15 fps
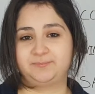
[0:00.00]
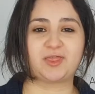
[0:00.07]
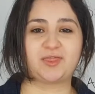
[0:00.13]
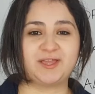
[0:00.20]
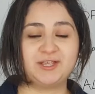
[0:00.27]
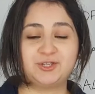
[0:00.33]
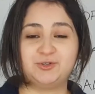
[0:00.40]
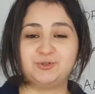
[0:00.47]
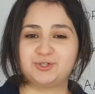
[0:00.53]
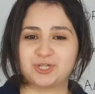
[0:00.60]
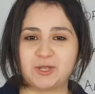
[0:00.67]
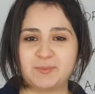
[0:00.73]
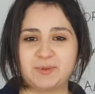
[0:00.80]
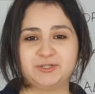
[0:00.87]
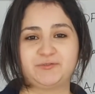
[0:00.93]
Thank you
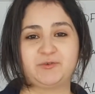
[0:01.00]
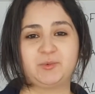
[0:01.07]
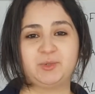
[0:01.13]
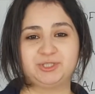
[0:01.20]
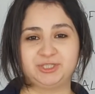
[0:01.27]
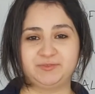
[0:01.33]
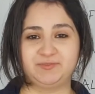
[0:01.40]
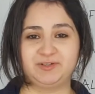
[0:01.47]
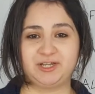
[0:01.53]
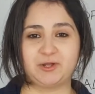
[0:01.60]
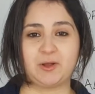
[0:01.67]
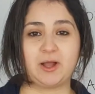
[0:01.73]
so much for watching the video.